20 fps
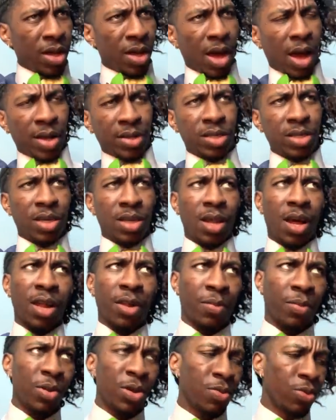I see a lot
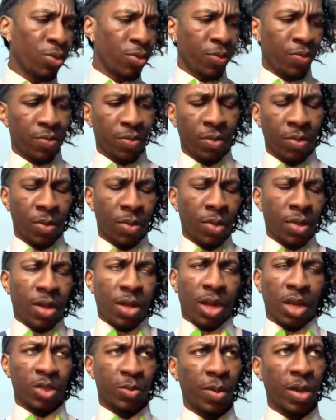of people,
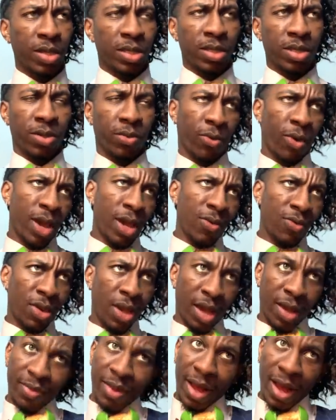especially in the wave
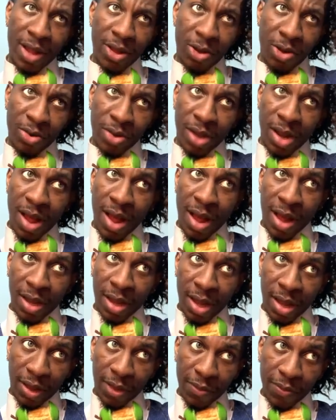game. Like I learned a lot,
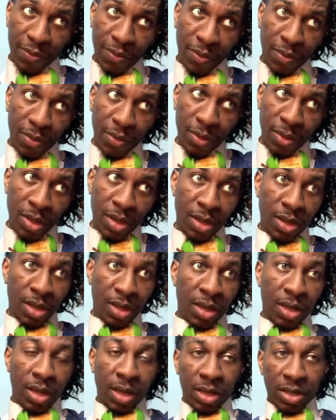like
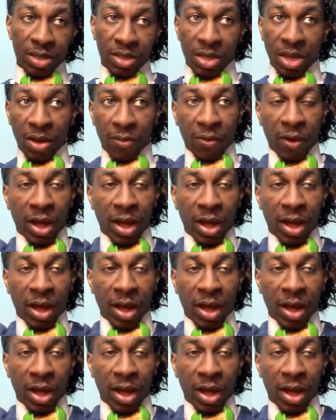and stuff.